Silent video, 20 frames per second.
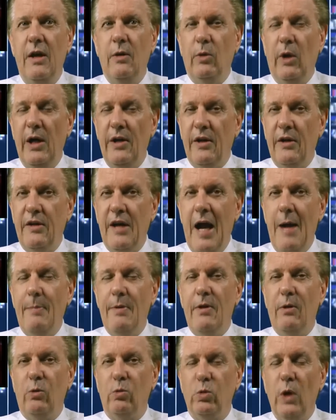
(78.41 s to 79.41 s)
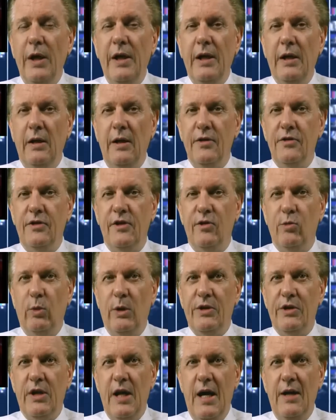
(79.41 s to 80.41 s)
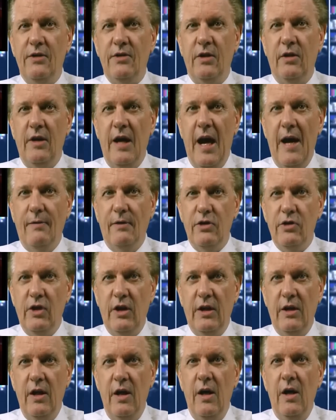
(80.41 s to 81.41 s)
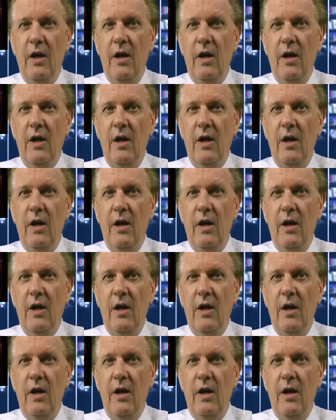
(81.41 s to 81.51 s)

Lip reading: right at the top of the running list is Wisconsin, averaging